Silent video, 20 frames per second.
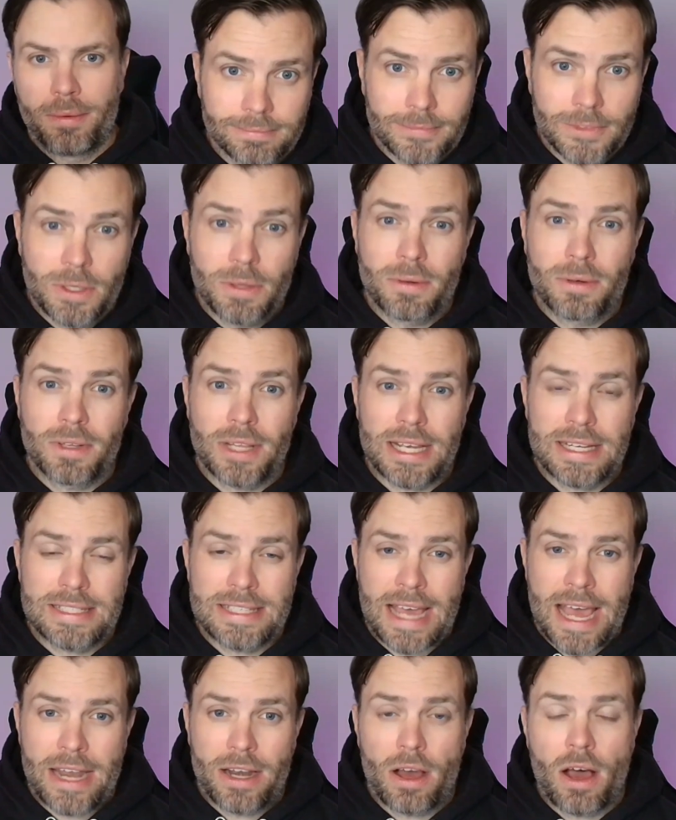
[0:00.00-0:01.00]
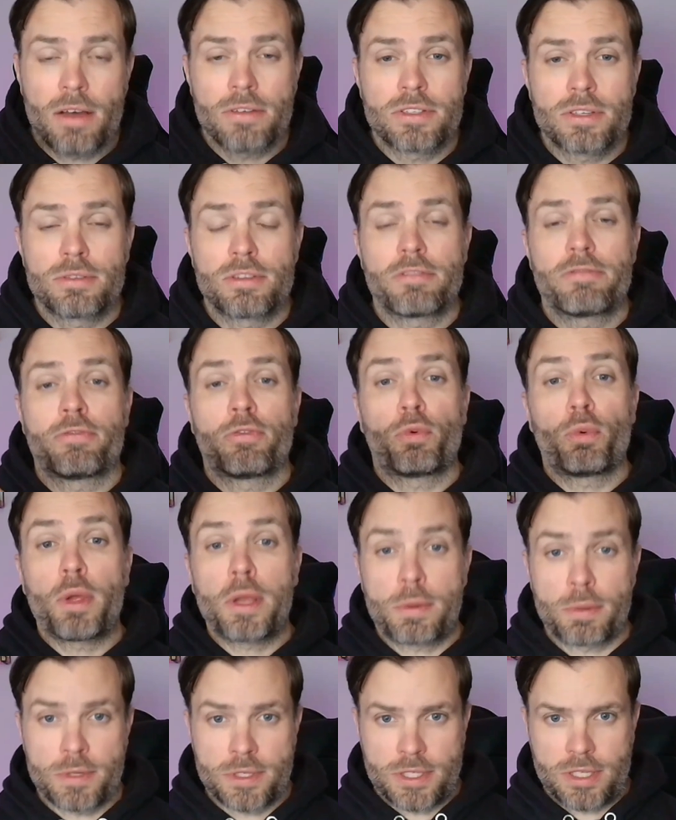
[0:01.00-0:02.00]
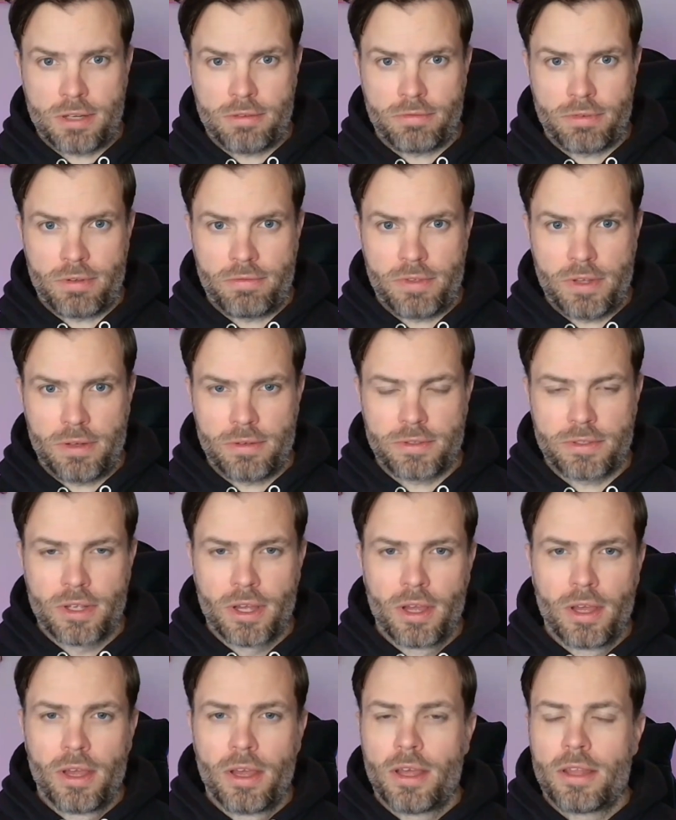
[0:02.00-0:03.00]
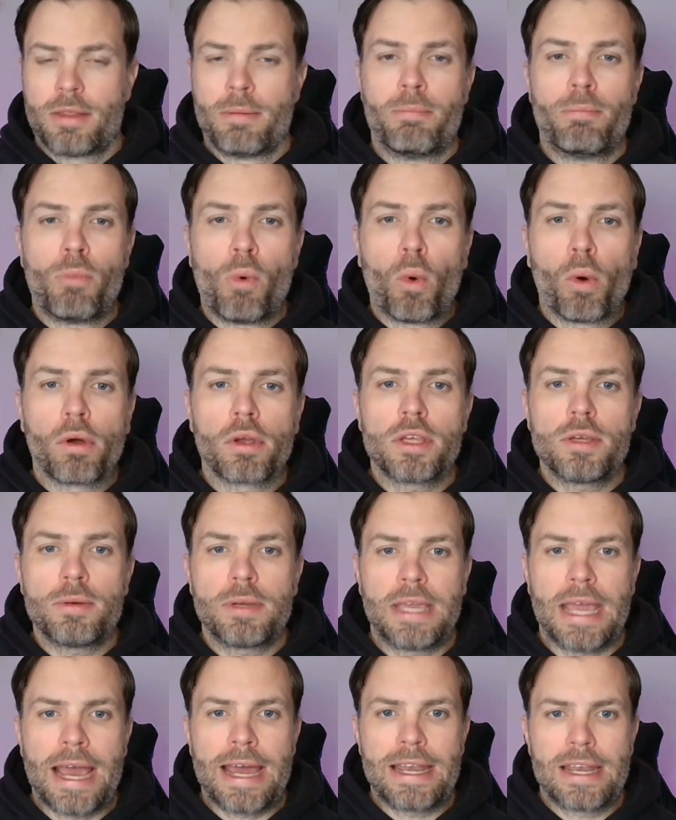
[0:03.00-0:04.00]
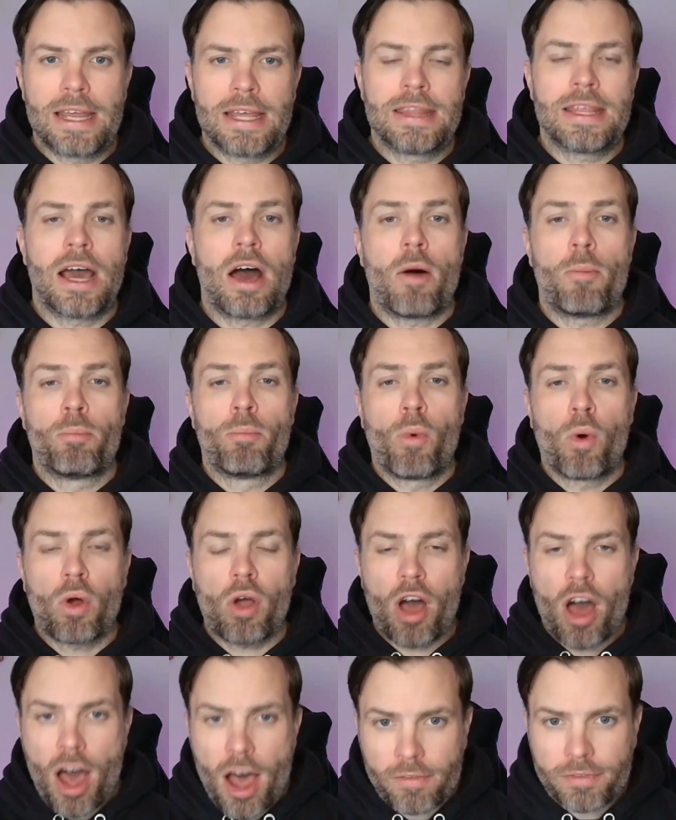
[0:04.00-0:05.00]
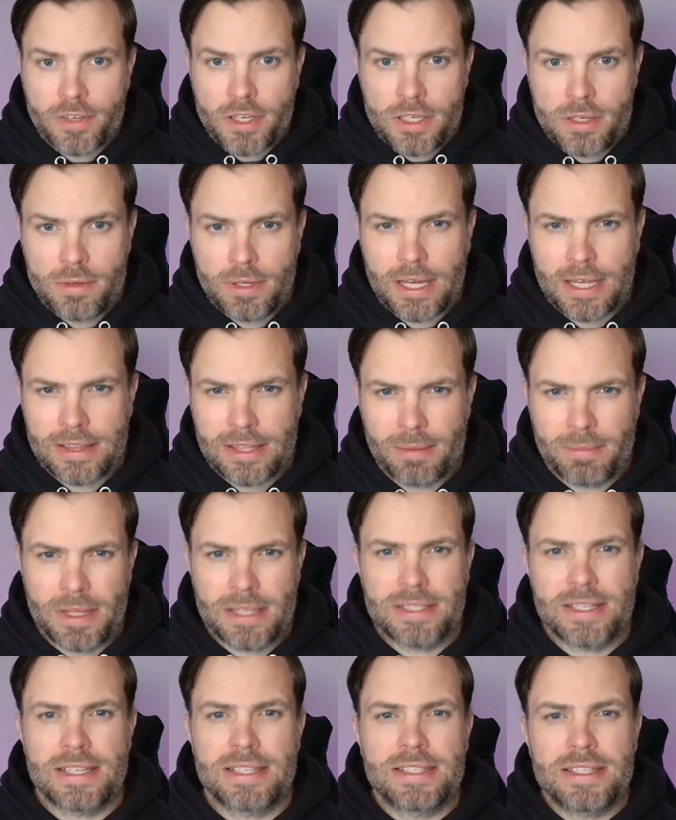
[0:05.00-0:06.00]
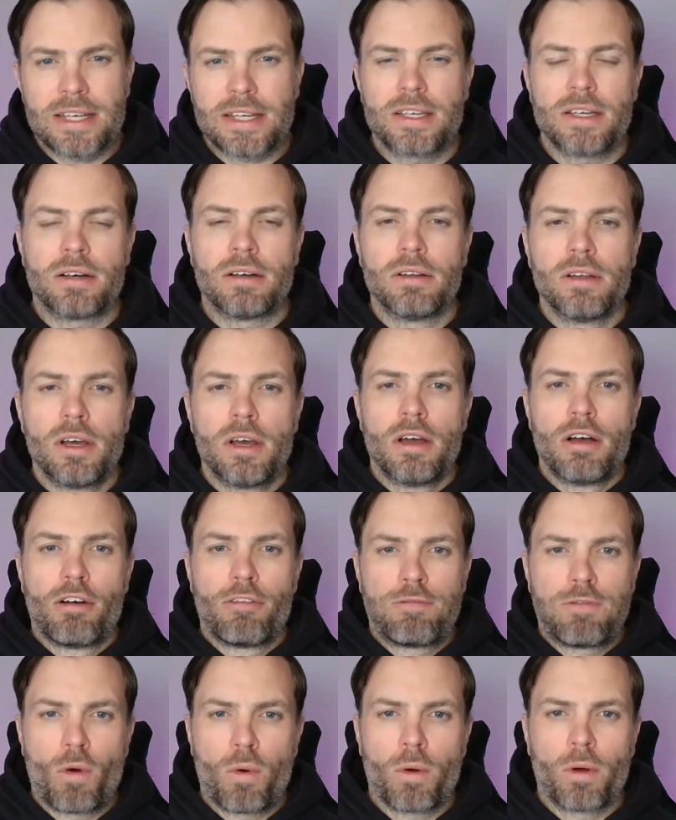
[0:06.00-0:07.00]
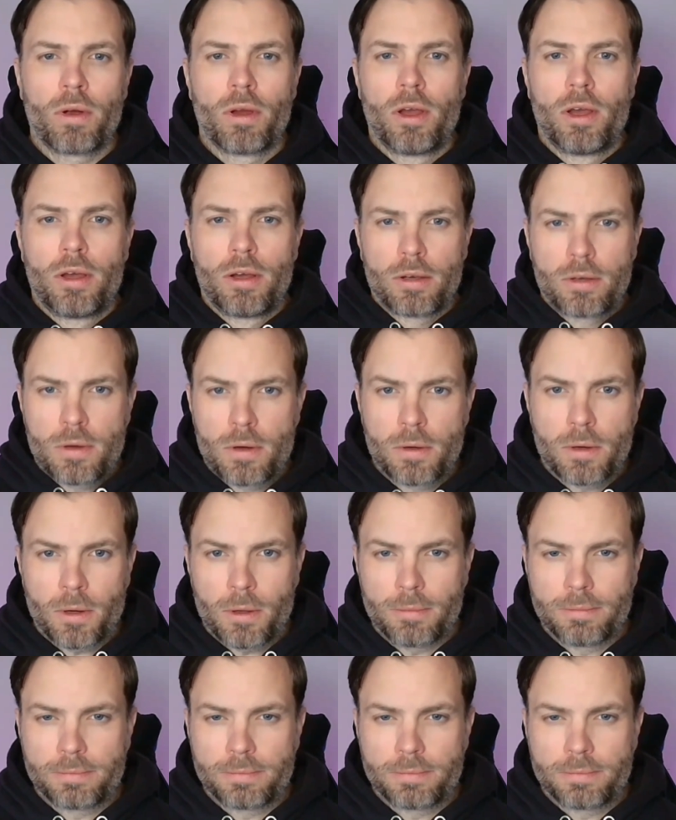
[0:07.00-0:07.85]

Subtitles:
Google likes that. Also, the frequency of reviews. The more you get and the more often you get them, that's a signal for Google.